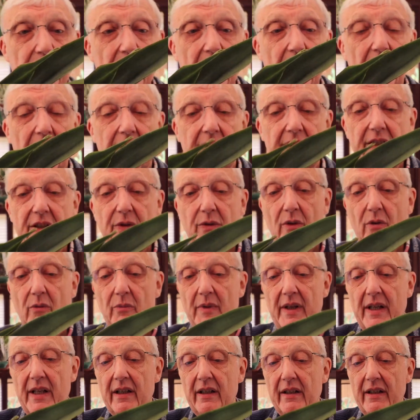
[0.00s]
and this one
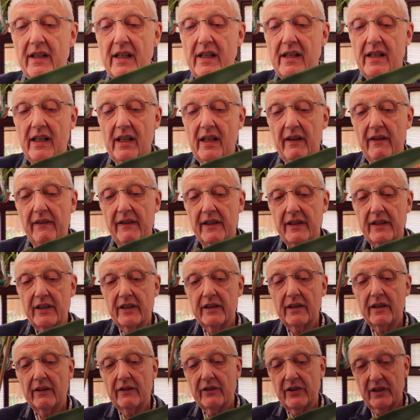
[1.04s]
behind it. This has
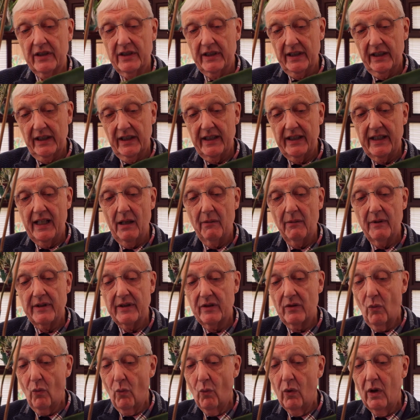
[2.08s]
got slightly damaged.
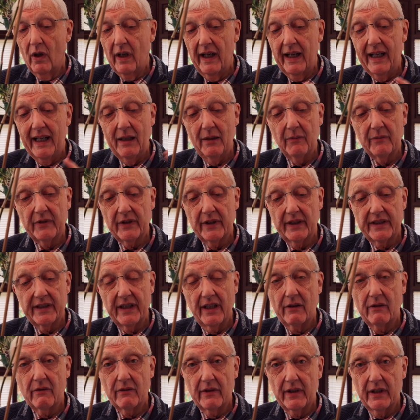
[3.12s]
What happened I
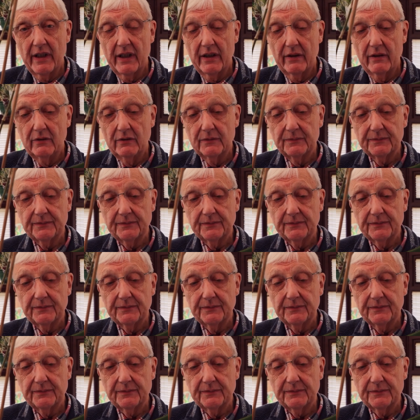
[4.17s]
don't know,